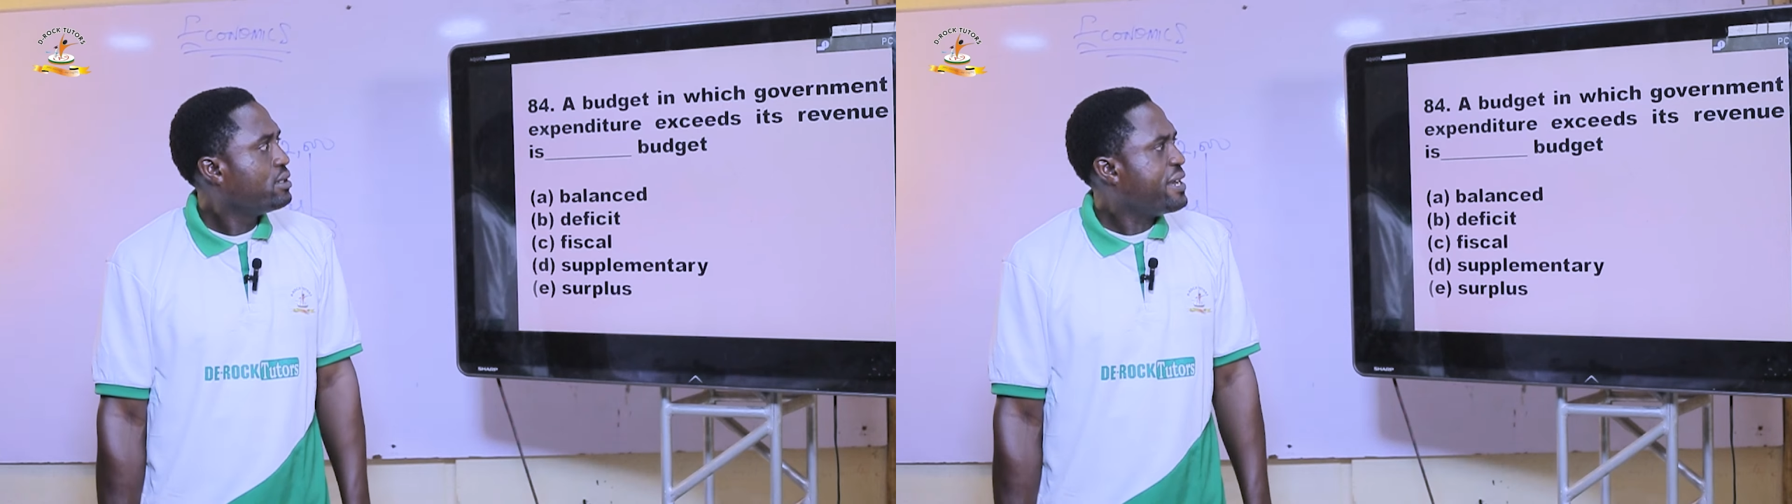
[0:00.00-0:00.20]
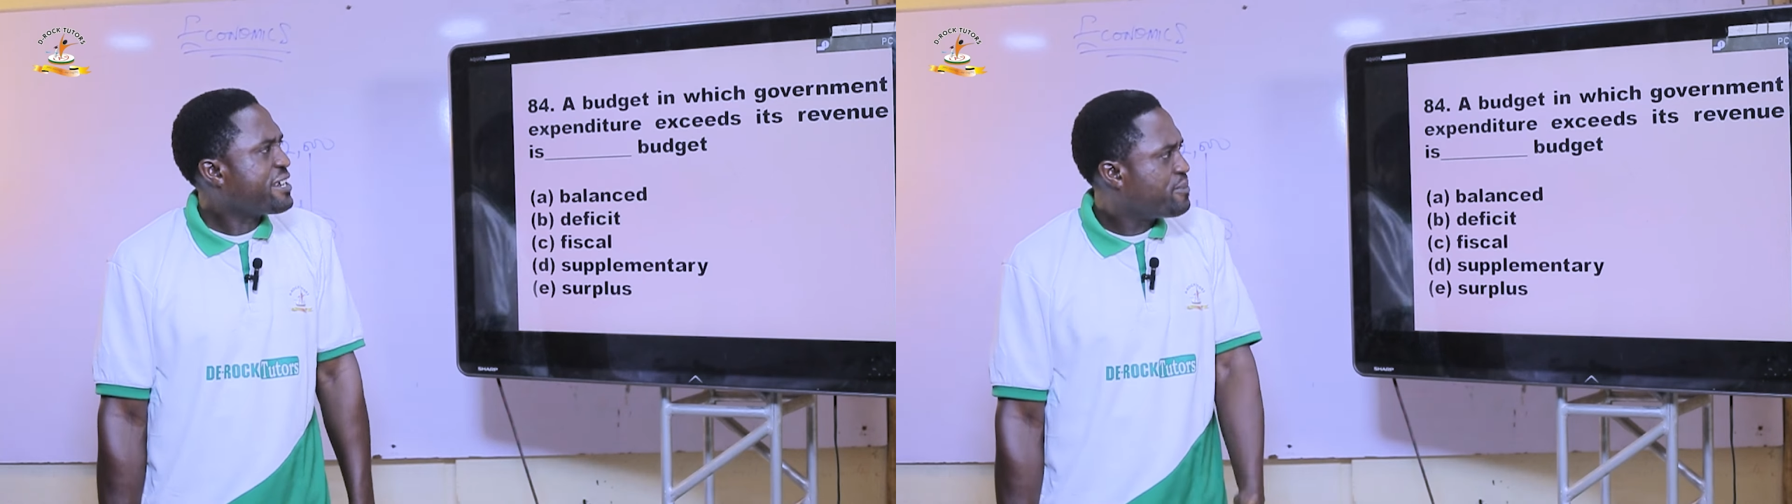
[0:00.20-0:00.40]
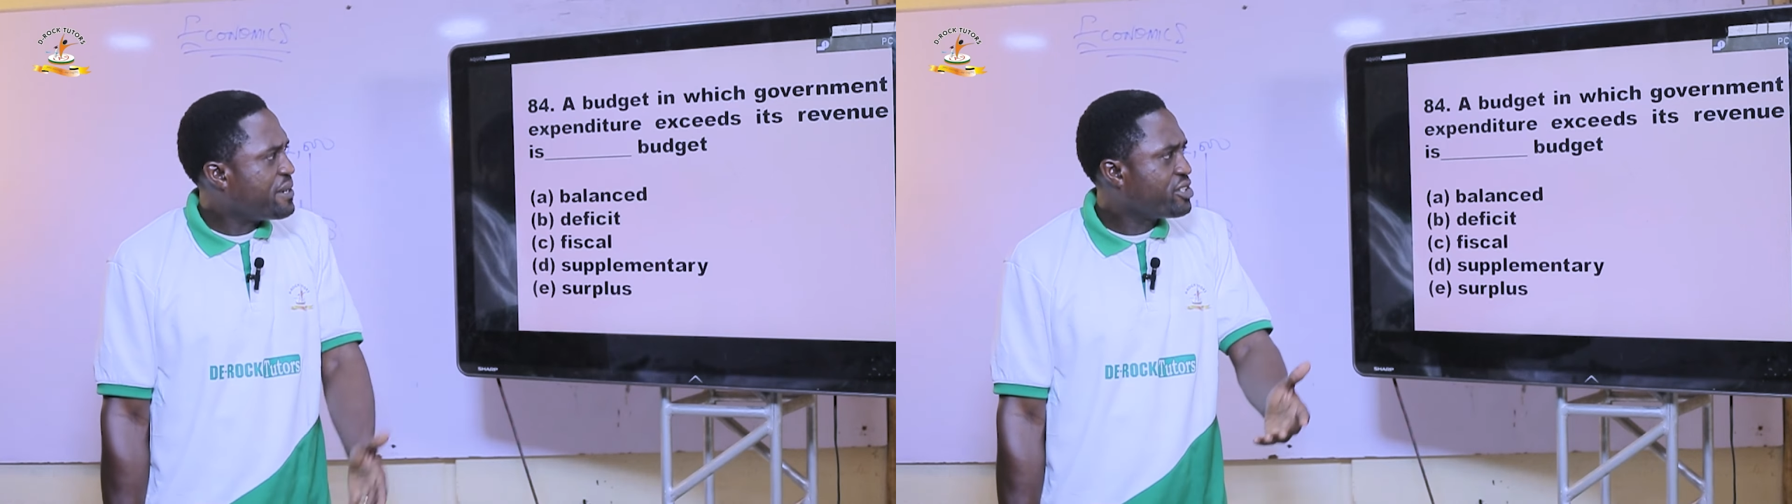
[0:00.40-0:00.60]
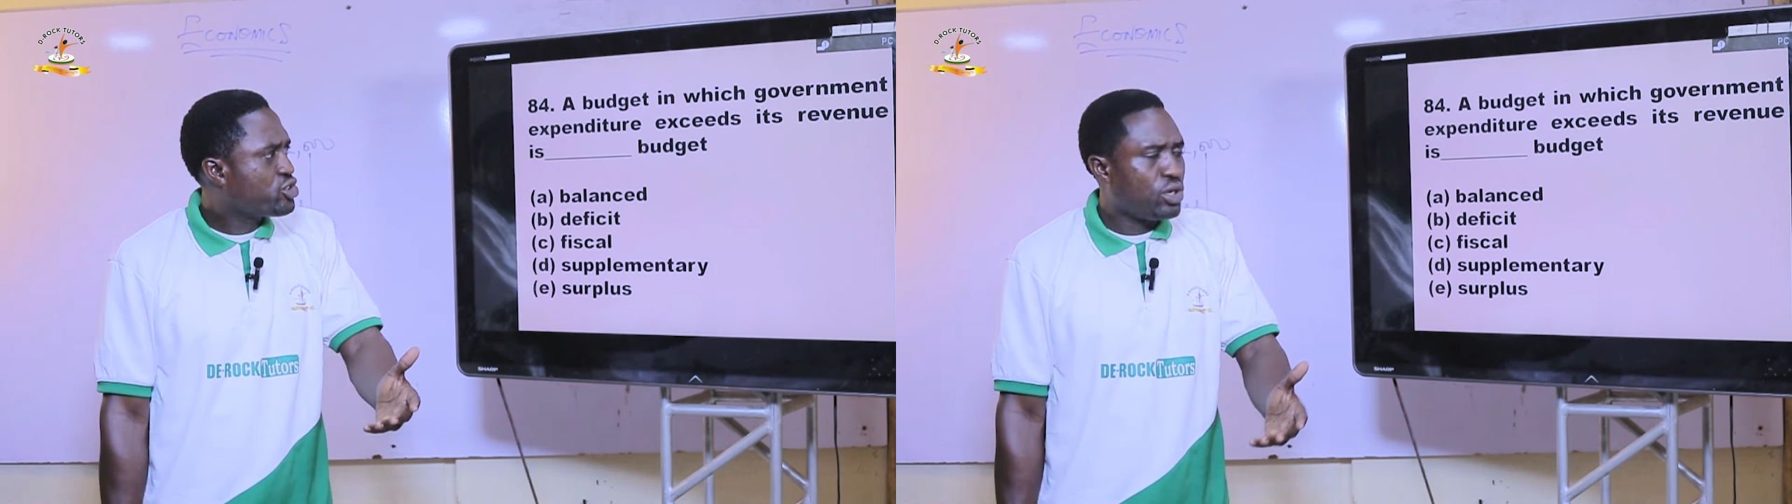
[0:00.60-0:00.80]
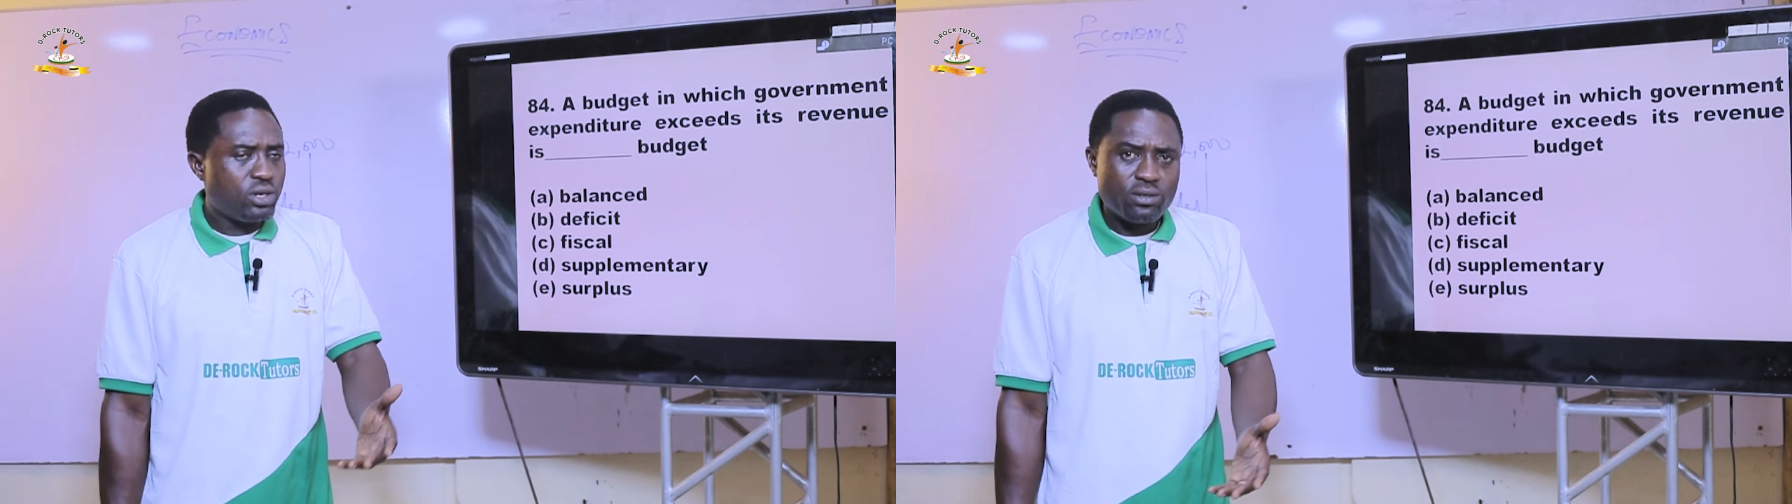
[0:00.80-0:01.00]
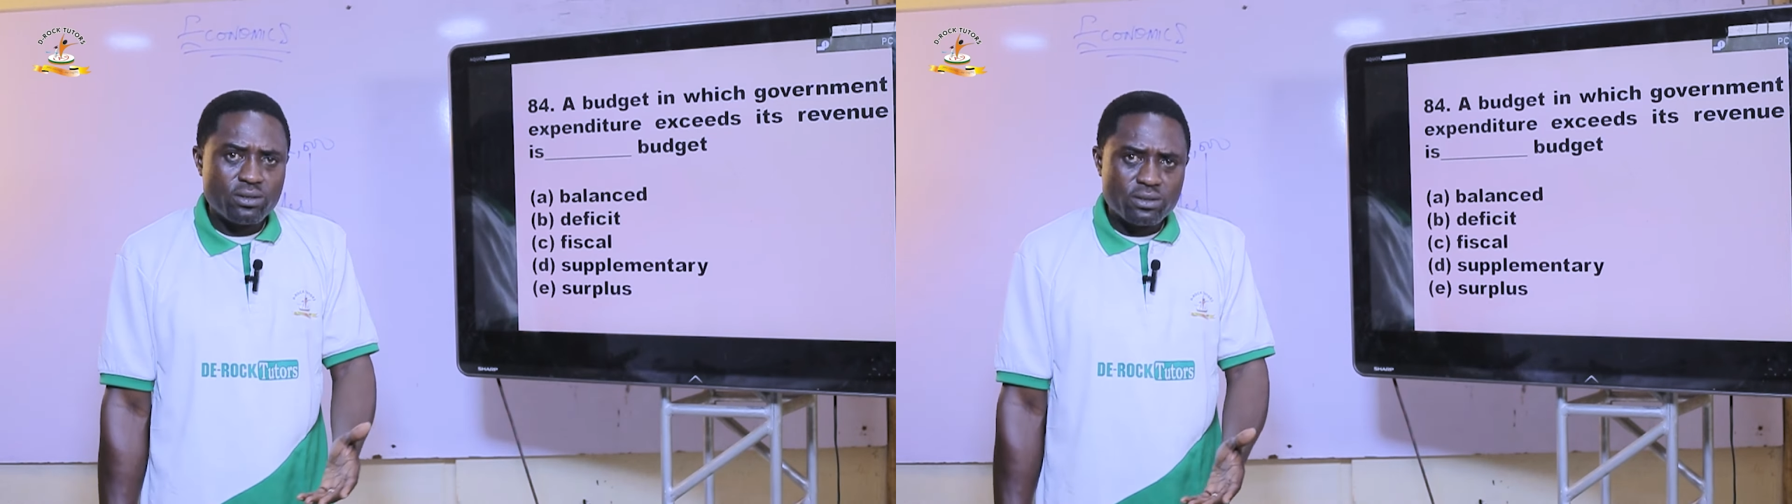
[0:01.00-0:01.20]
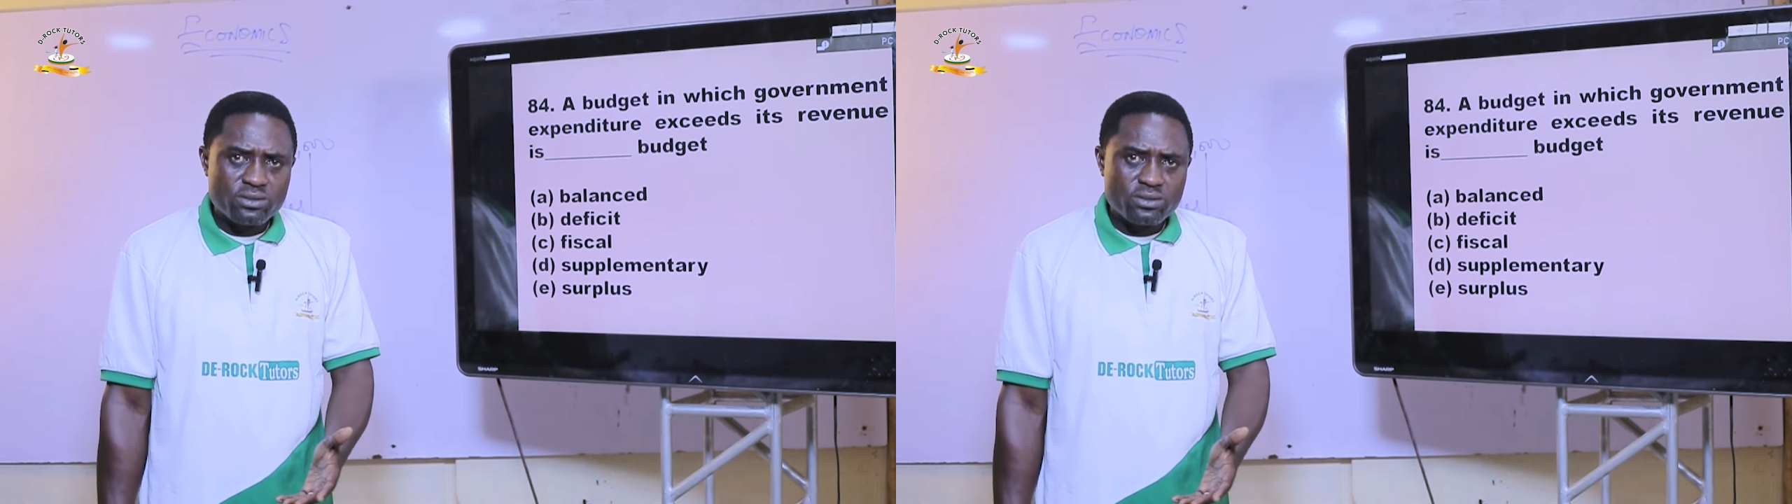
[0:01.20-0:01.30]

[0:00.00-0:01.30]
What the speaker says: Expenditure